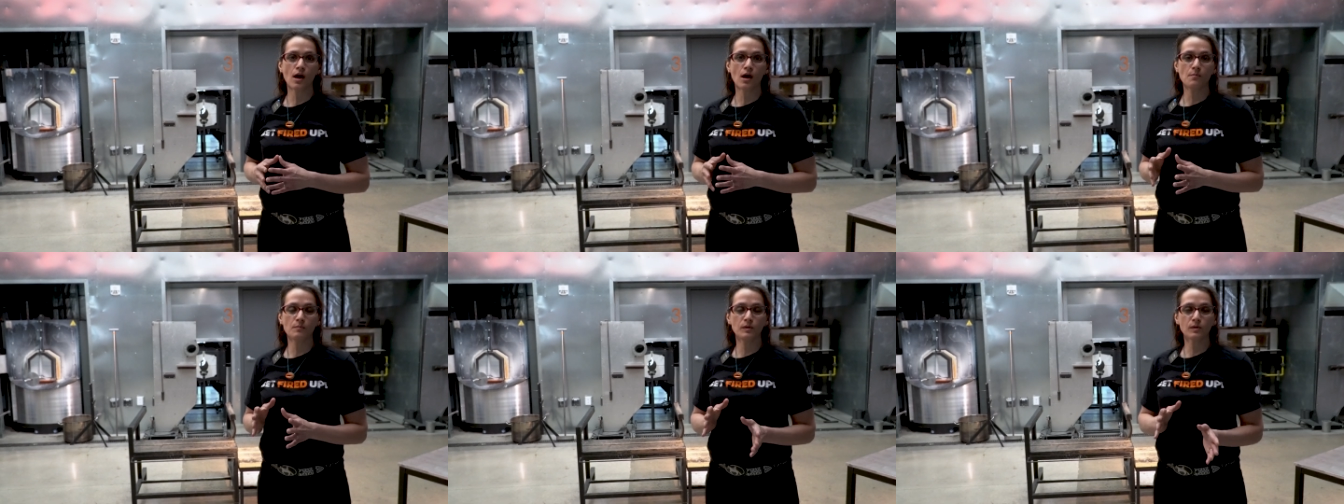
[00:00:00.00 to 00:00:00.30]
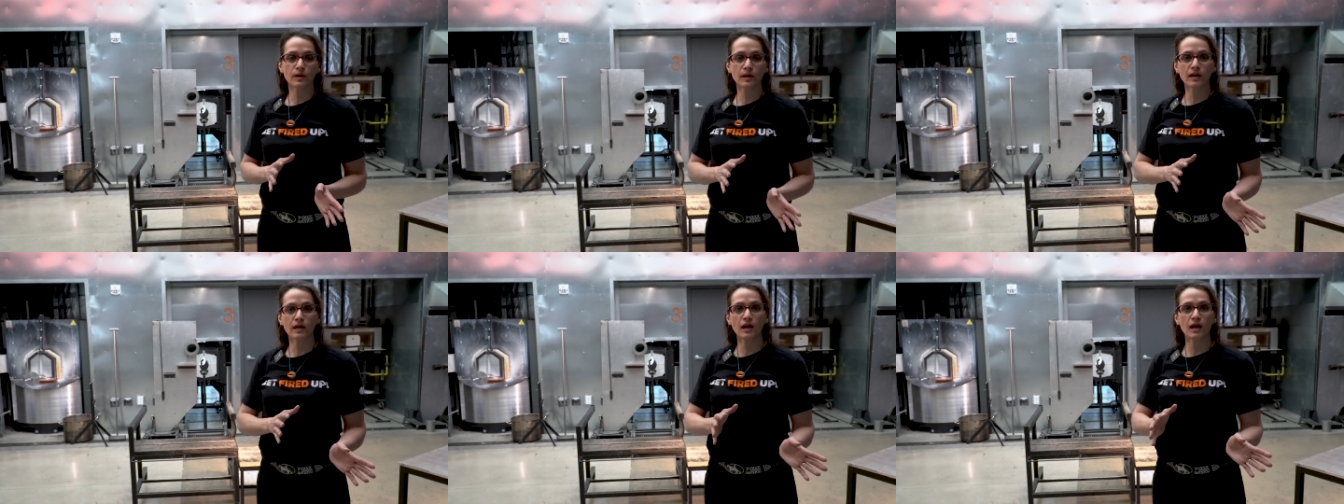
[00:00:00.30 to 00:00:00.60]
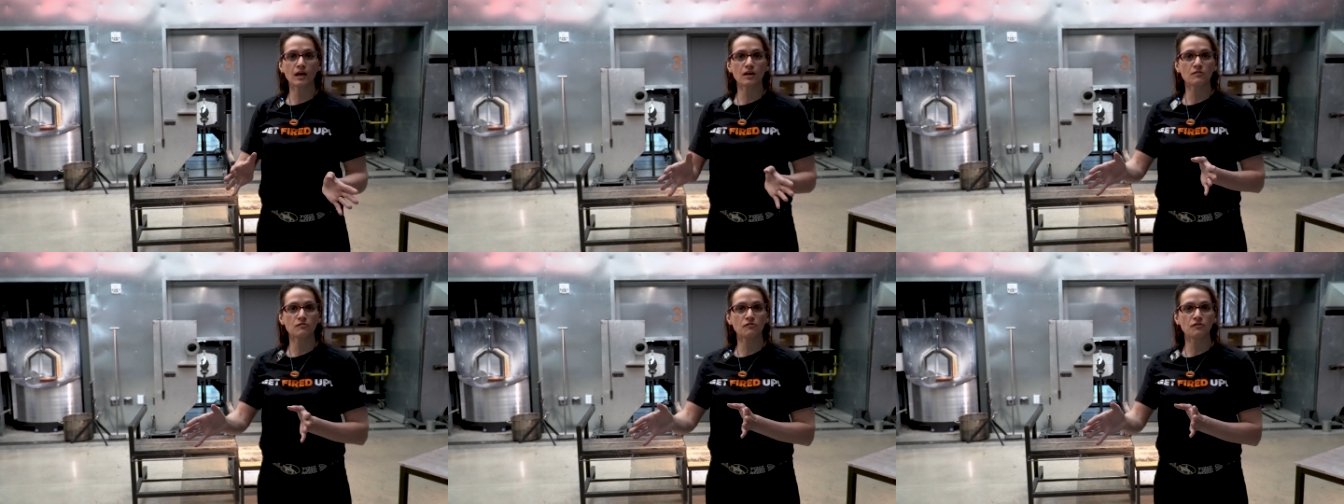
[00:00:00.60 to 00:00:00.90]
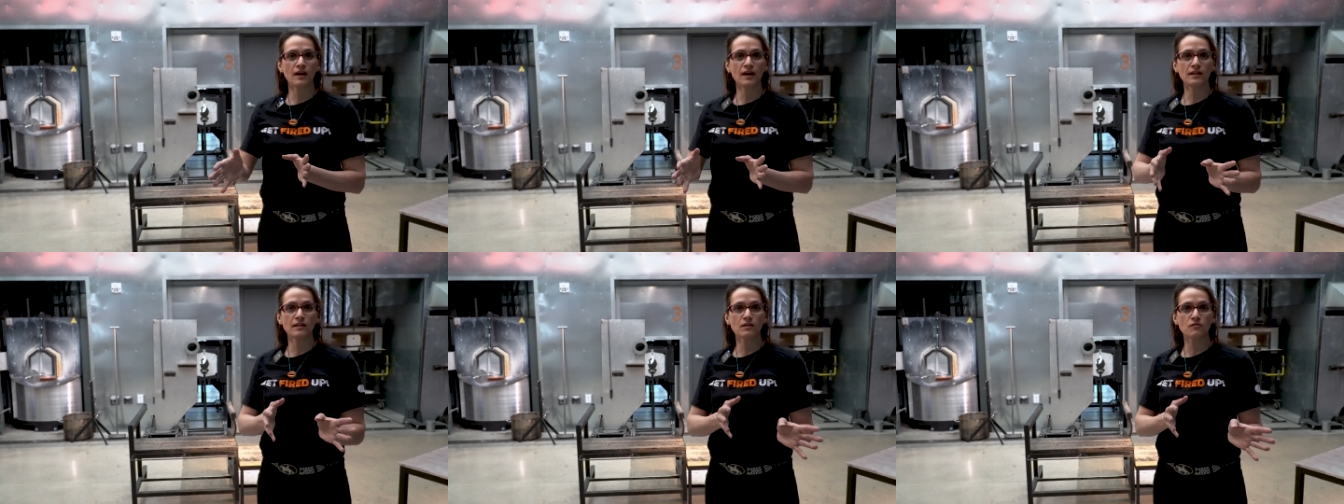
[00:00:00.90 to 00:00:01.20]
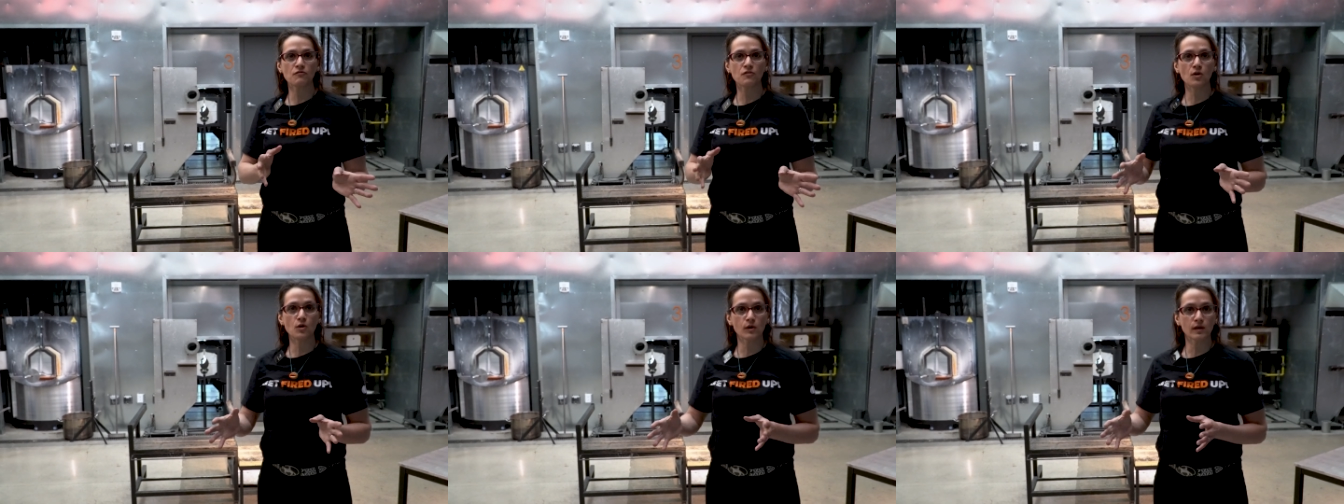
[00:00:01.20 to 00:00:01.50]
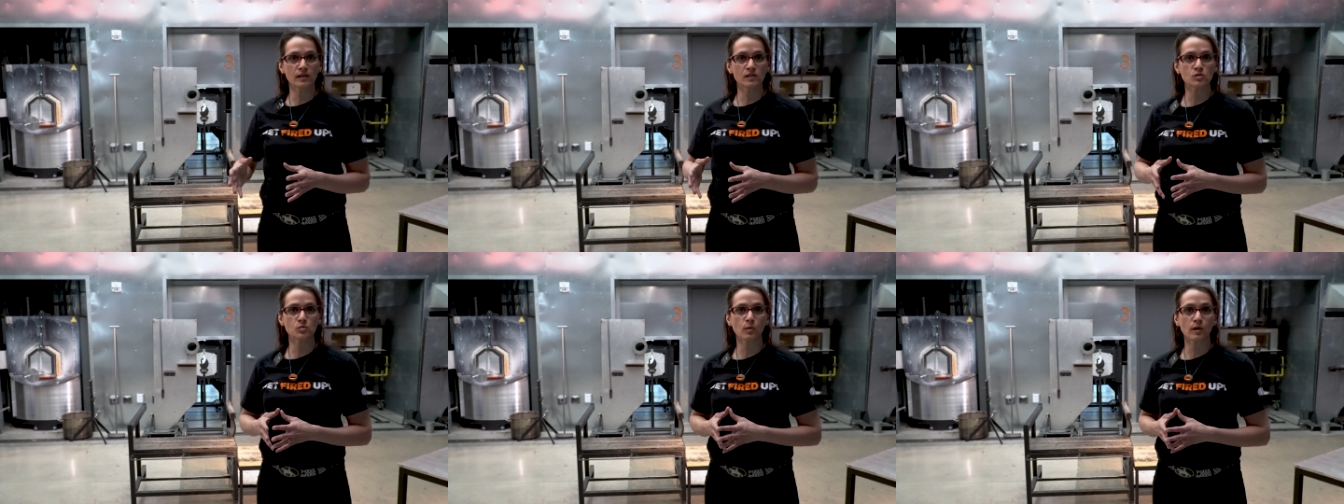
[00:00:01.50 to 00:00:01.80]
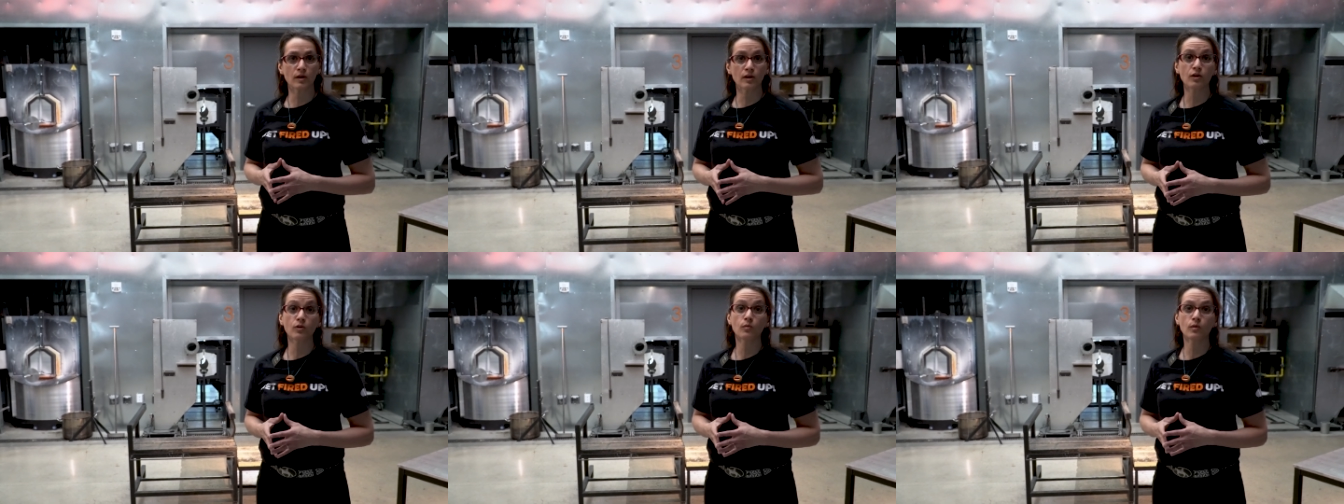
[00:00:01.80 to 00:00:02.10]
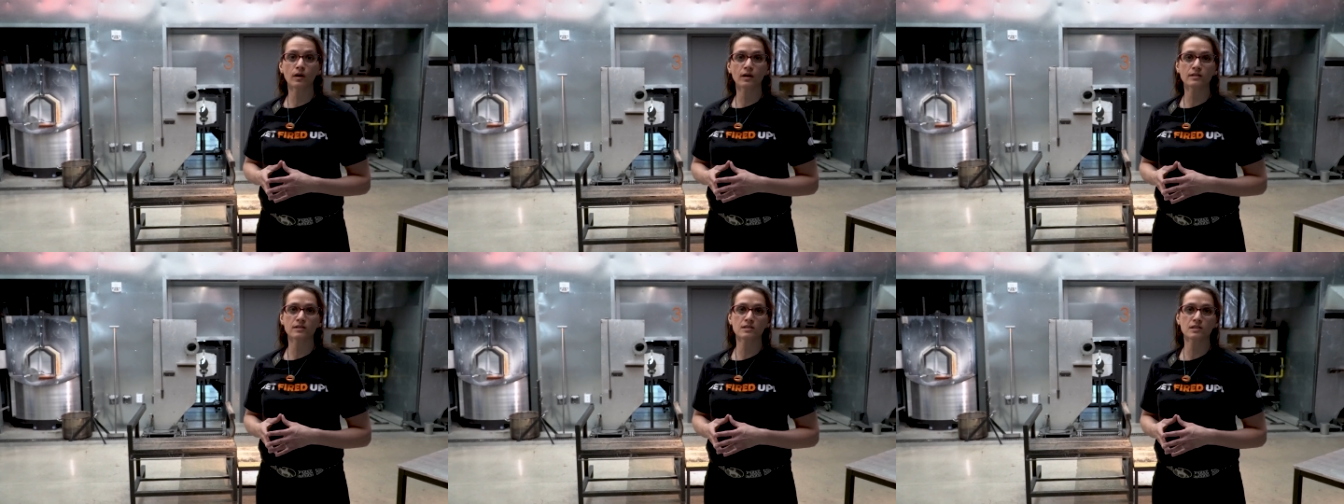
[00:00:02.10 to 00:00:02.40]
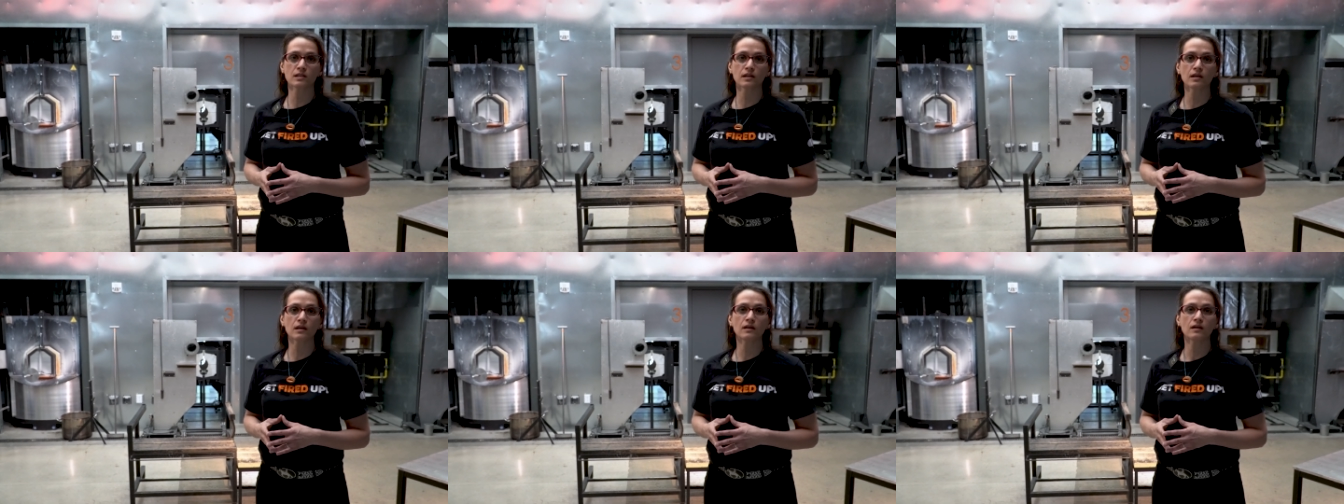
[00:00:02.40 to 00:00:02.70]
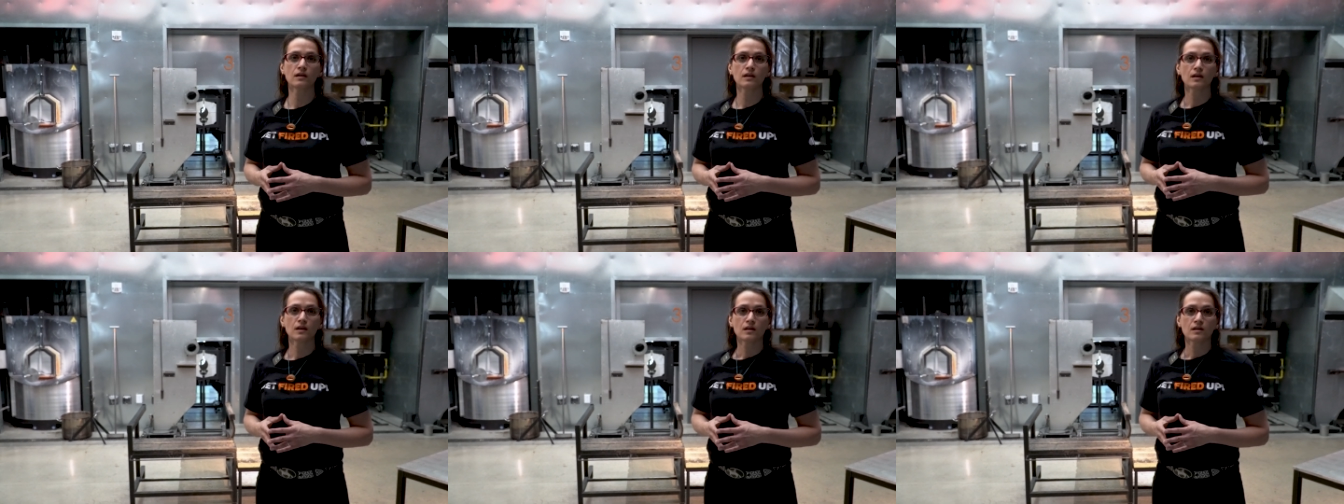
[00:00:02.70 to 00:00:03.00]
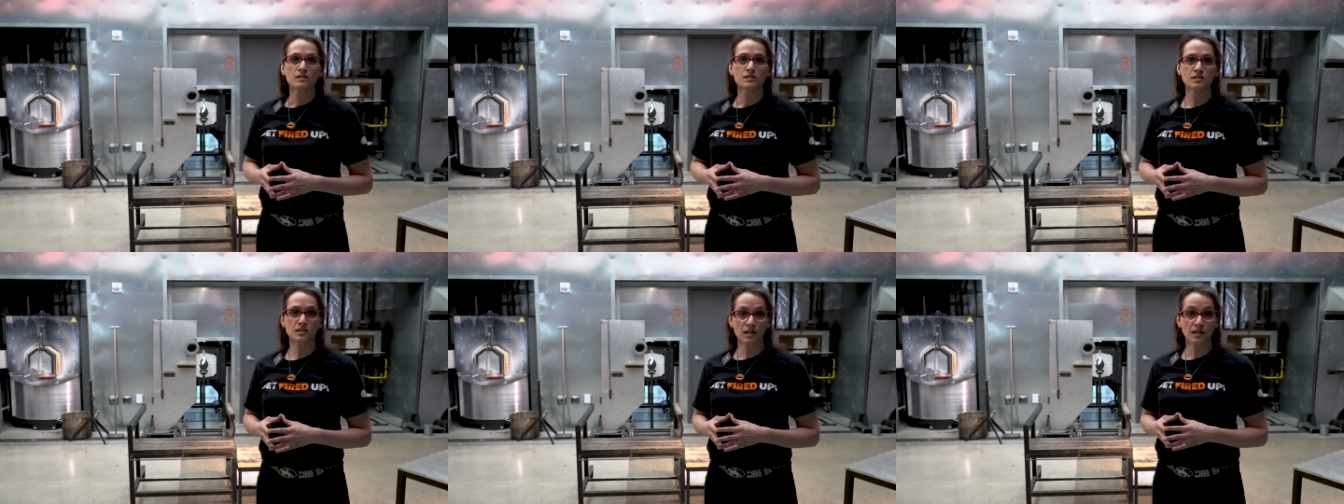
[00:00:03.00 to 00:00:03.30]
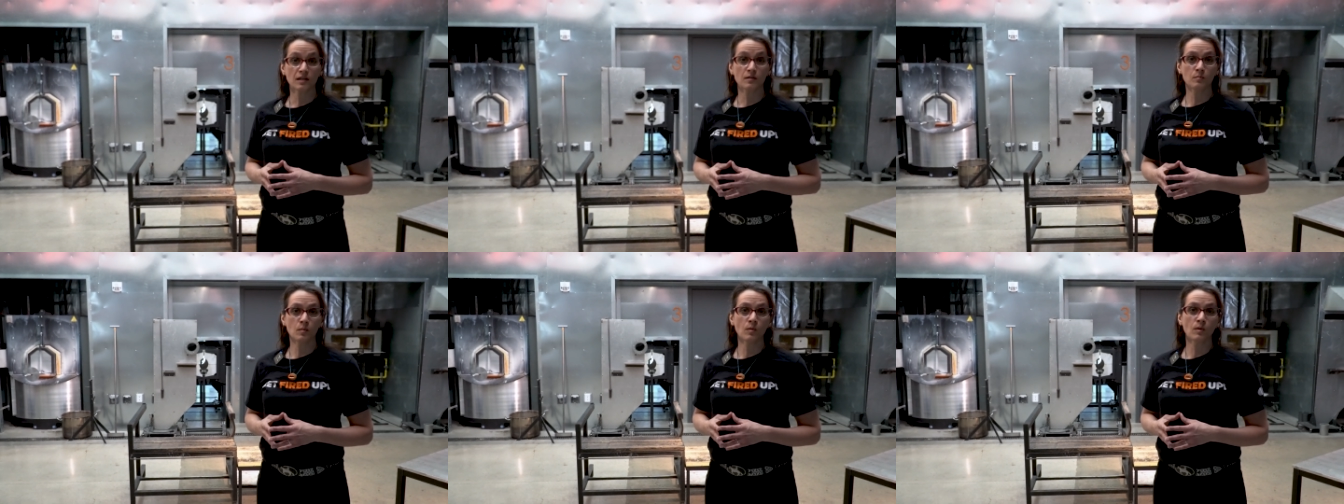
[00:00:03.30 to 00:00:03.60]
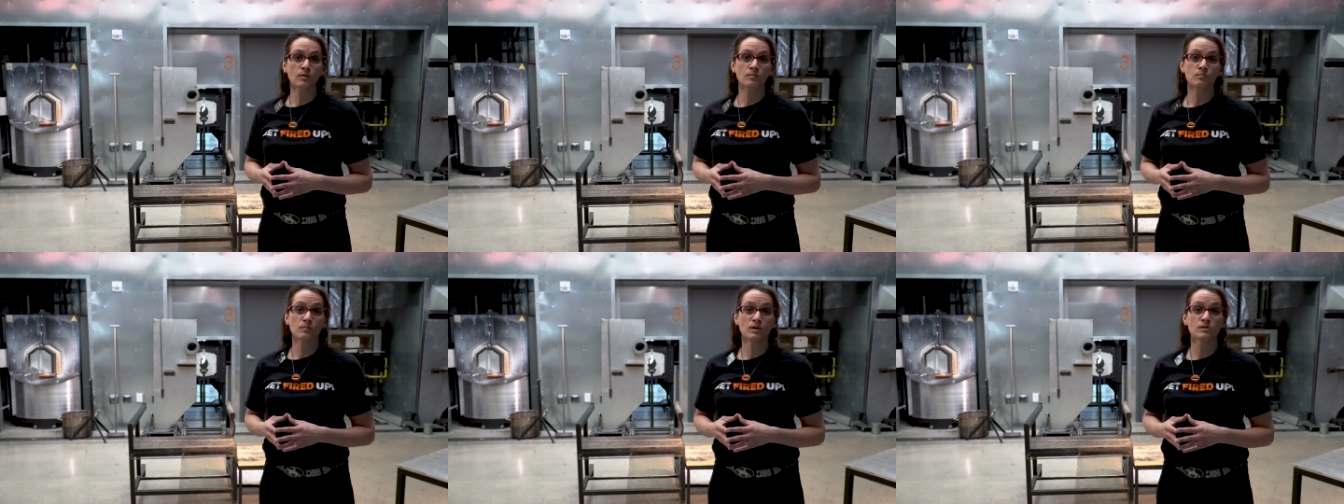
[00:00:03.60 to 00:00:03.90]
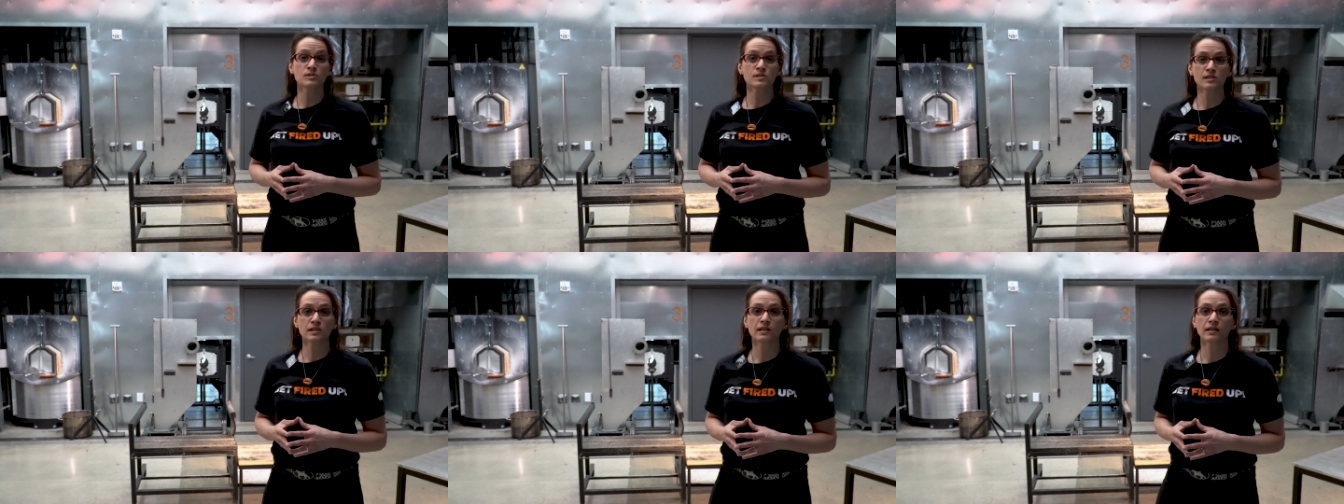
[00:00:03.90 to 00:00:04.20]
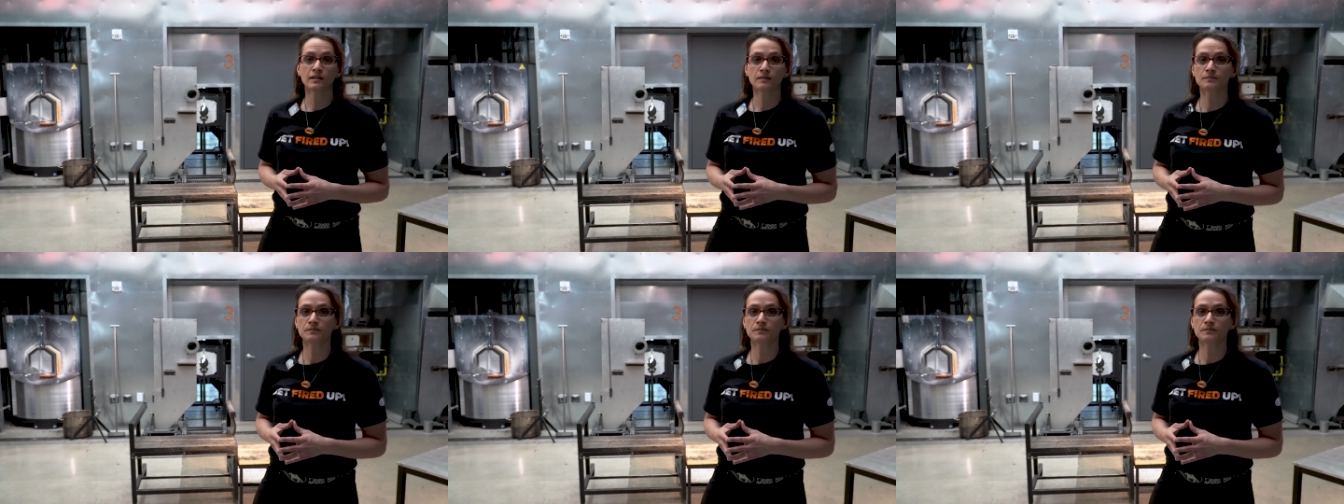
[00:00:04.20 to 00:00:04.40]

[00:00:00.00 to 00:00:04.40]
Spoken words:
you can kind of find the focus where you want to study mostly.